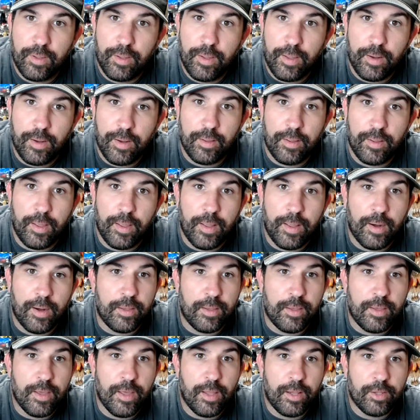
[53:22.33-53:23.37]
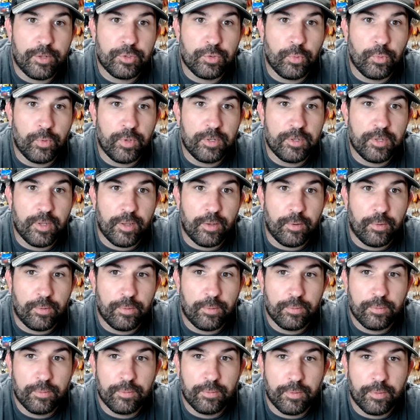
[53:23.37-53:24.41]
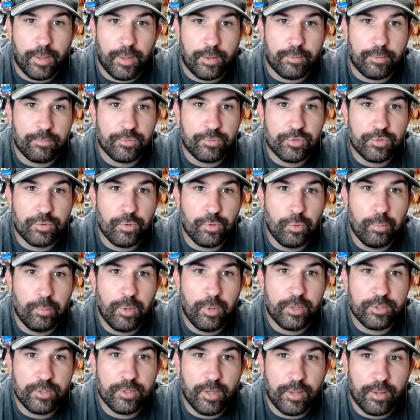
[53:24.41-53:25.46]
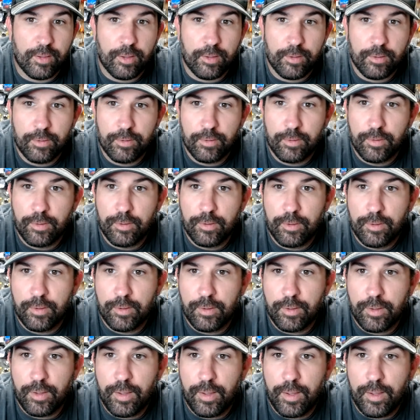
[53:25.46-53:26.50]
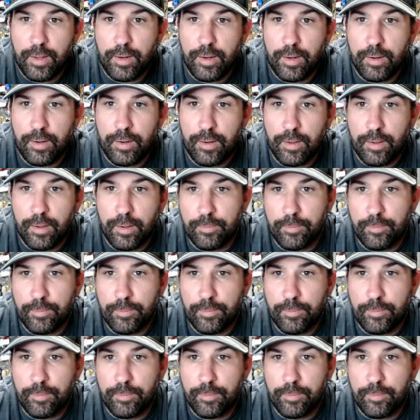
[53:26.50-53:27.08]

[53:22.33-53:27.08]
and a yellow twin tail, like school bus yellow. And